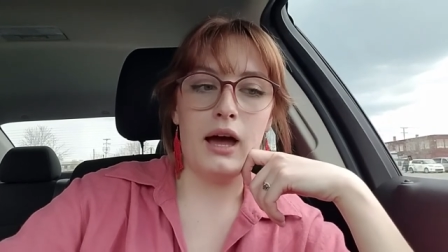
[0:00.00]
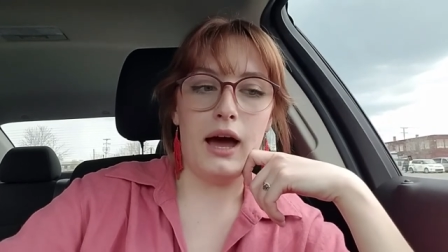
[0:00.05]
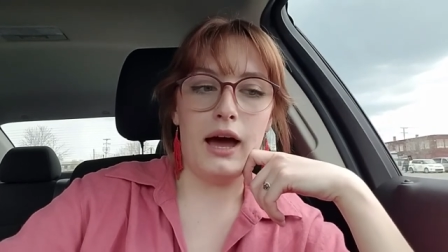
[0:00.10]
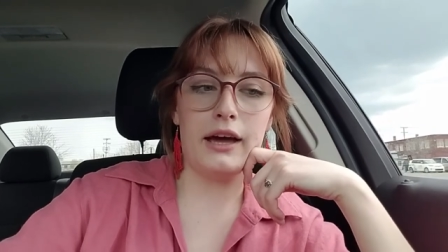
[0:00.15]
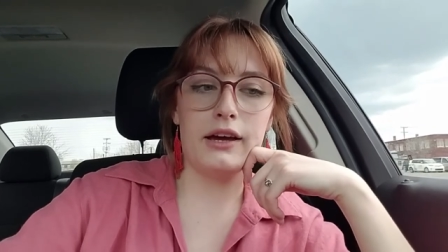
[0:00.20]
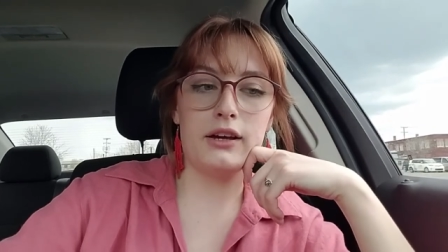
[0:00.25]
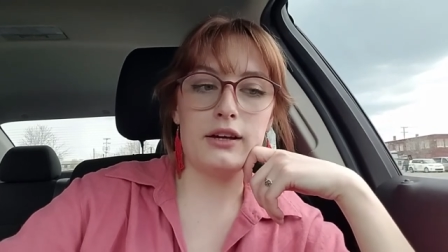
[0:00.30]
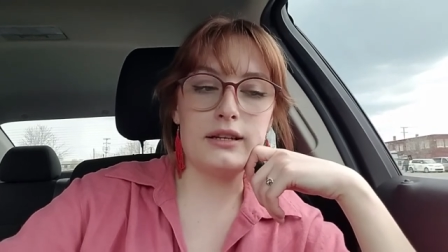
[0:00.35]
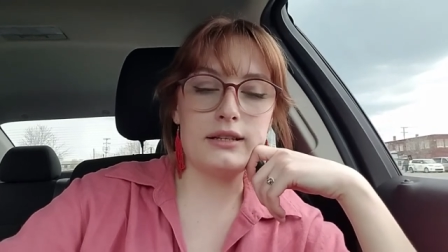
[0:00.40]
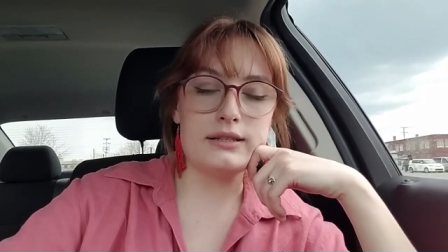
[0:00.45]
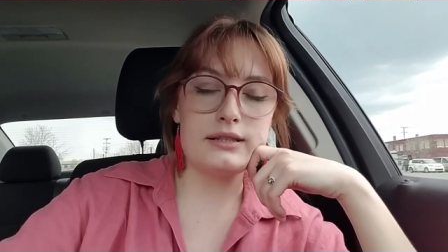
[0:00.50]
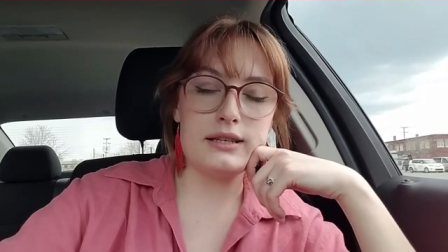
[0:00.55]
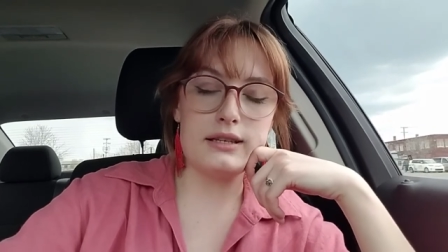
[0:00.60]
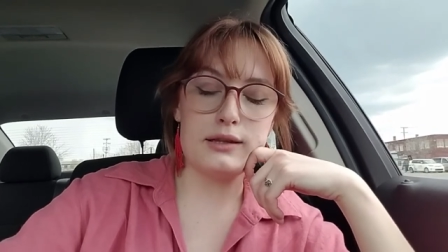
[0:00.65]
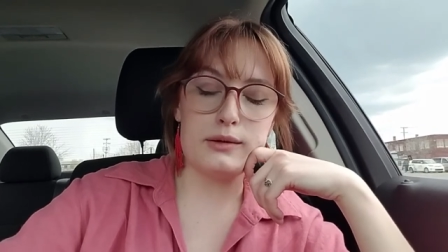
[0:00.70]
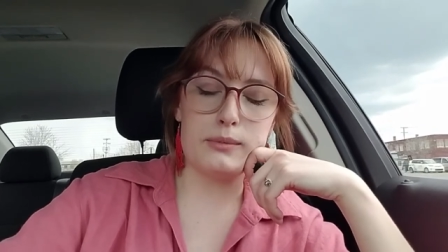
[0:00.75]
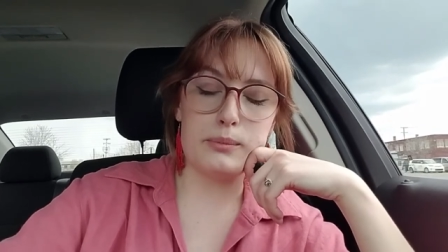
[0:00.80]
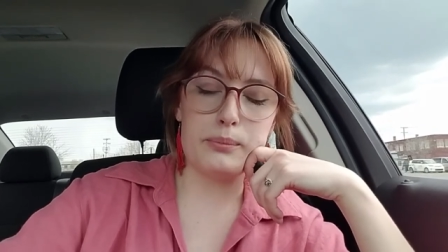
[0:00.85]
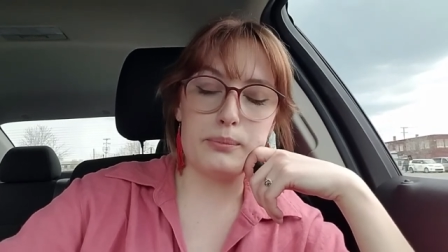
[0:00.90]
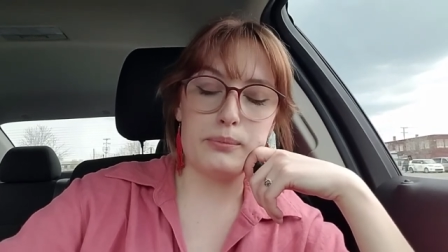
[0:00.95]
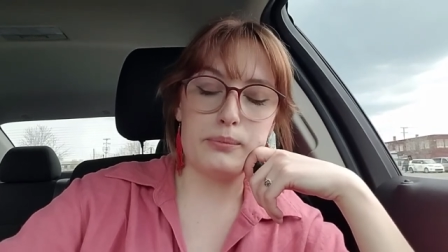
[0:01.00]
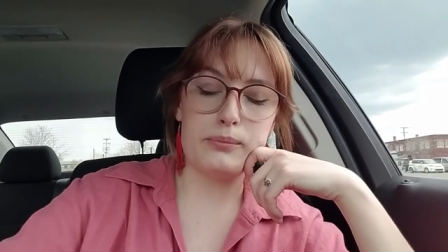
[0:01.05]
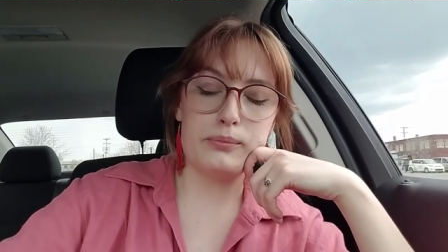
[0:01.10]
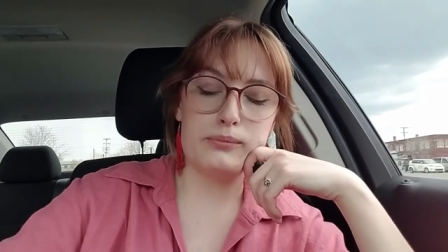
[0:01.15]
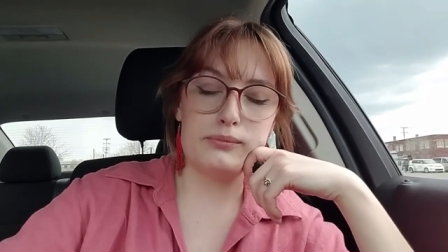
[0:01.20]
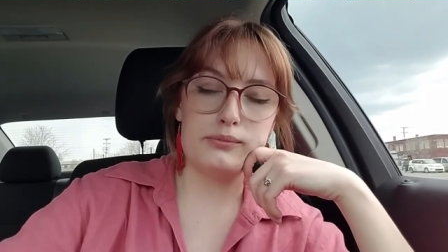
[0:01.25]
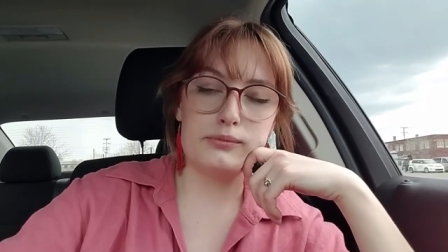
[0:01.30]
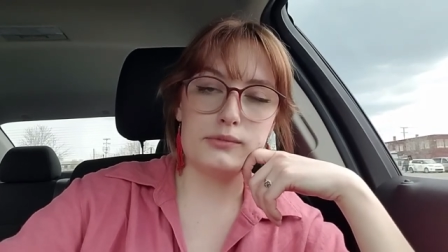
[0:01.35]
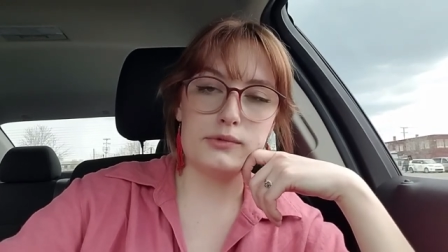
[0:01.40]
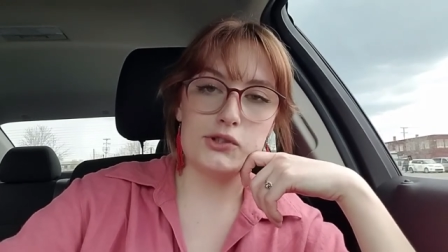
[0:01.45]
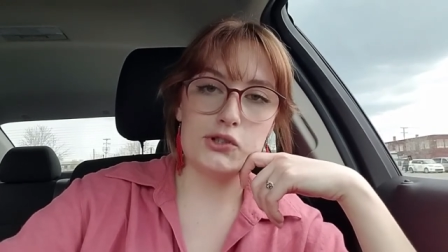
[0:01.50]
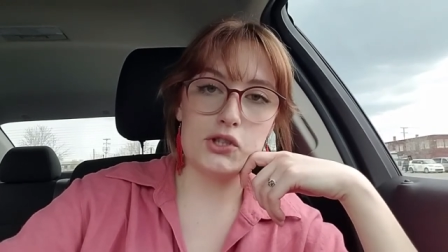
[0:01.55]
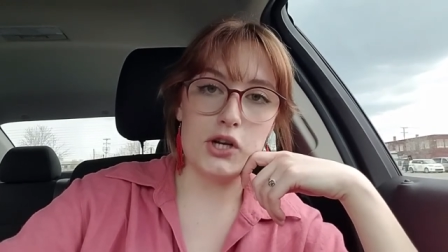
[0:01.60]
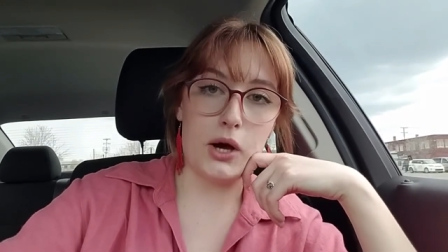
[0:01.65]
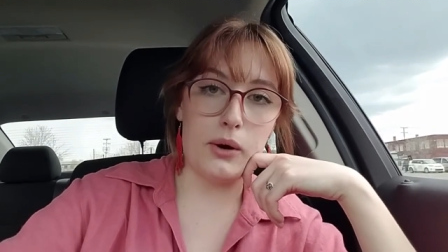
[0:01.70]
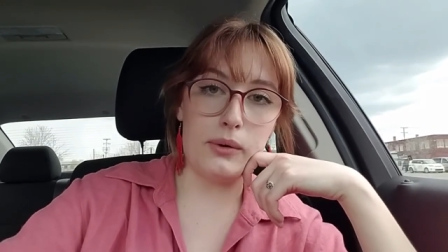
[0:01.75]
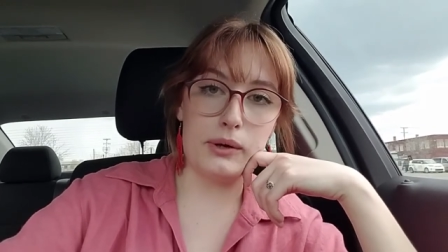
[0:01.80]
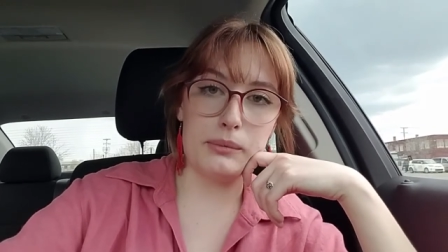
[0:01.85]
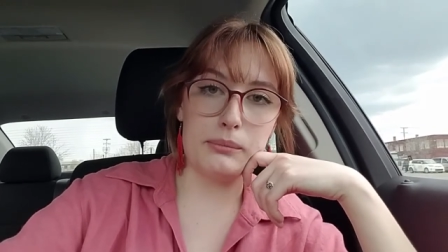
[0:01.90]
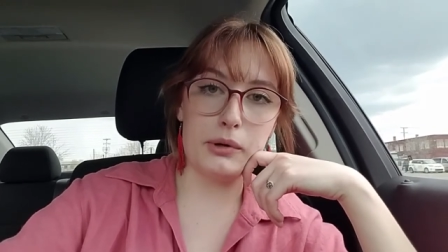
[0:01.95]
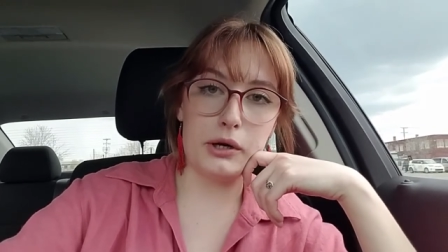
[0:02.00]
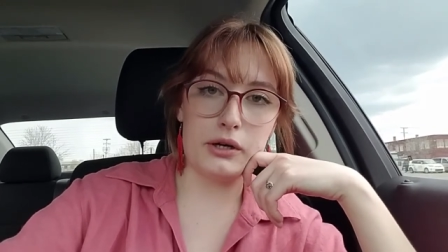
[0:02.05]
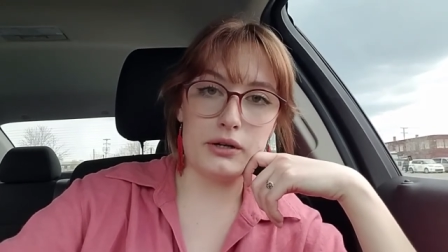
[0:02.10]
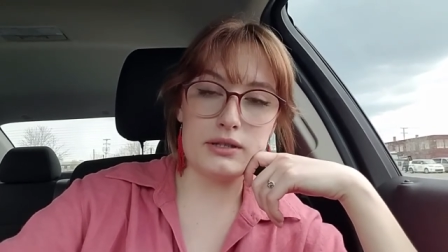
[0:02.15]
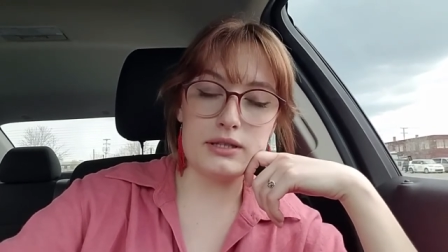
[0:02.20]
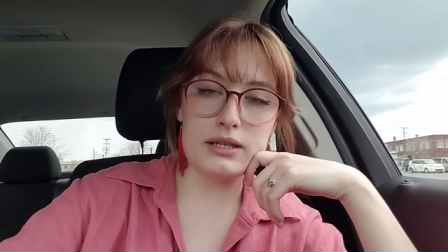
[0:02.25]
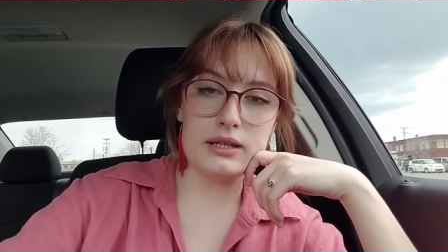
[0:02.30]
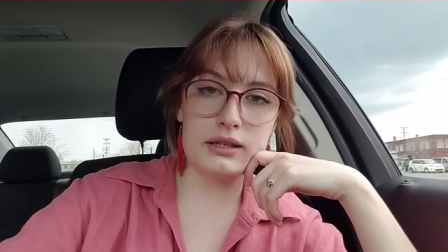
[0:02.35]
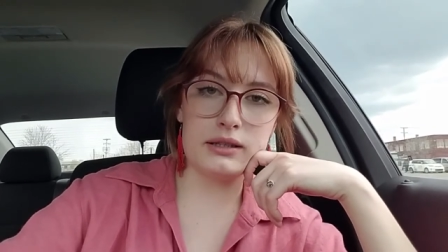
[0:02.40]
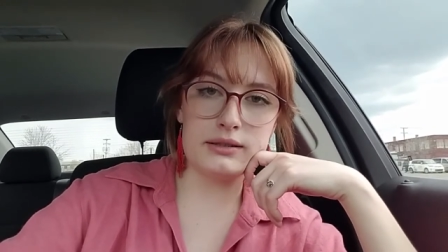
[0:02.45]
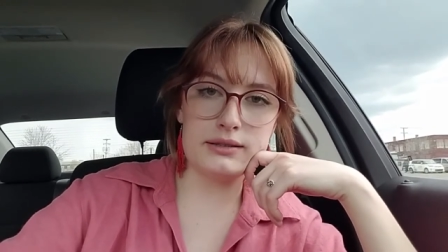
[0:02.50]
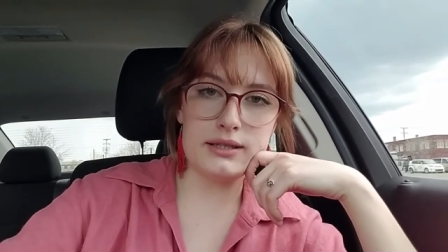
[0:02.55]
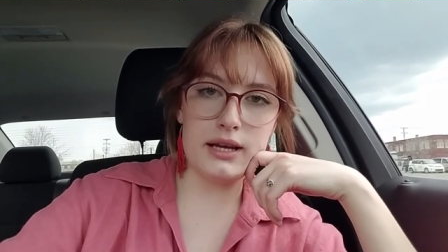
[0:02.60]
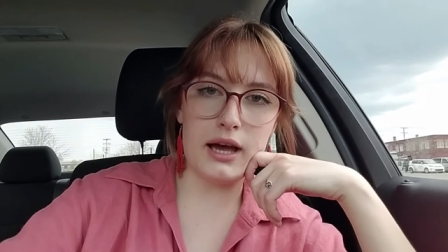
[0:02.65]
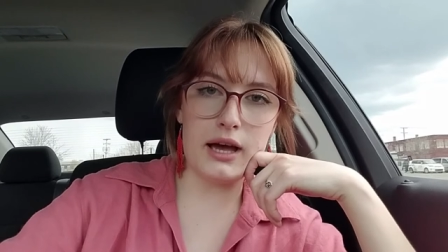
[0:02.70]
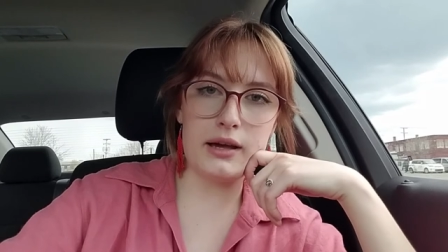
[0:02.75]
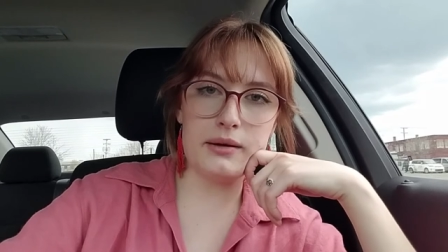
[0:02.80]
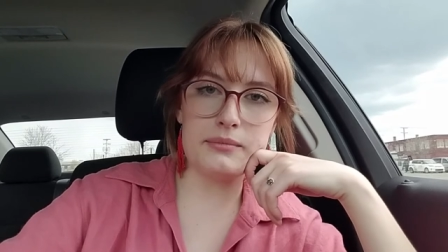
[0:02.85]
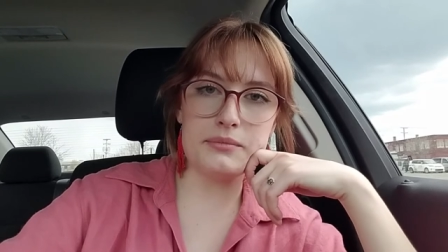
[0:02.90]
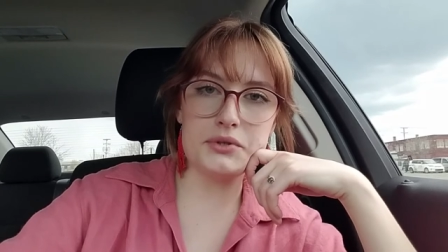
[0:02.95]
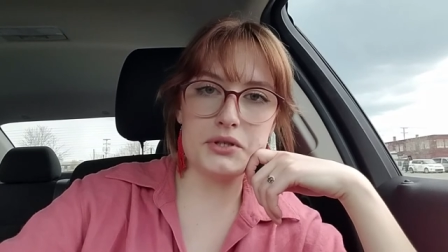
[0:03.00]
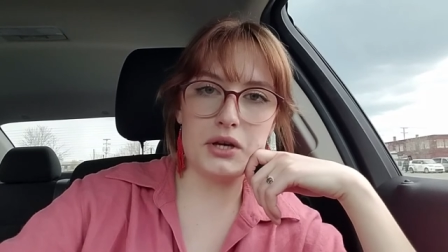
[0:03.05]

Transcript: I couldn't see the show in person in time,